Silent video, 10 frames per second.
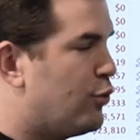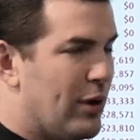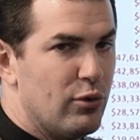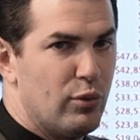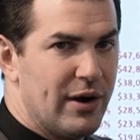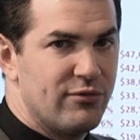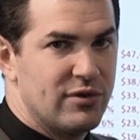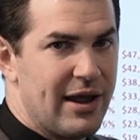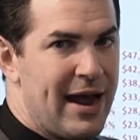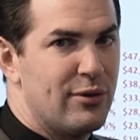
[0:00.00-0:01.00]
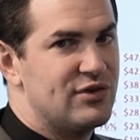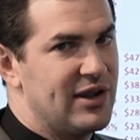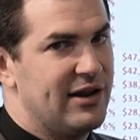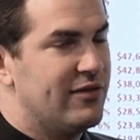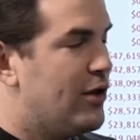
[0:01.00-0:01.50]
Well, whatever the
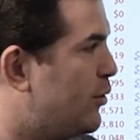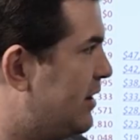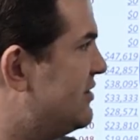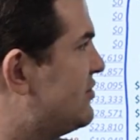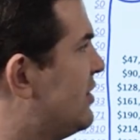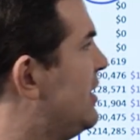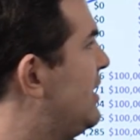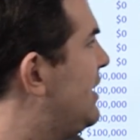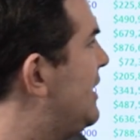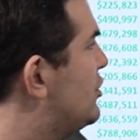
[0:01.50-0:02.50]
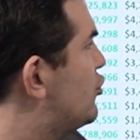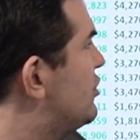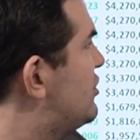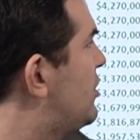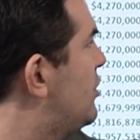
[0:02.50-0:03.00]
outstanding loan is,
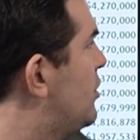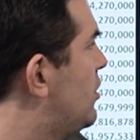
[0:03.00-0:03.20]
interest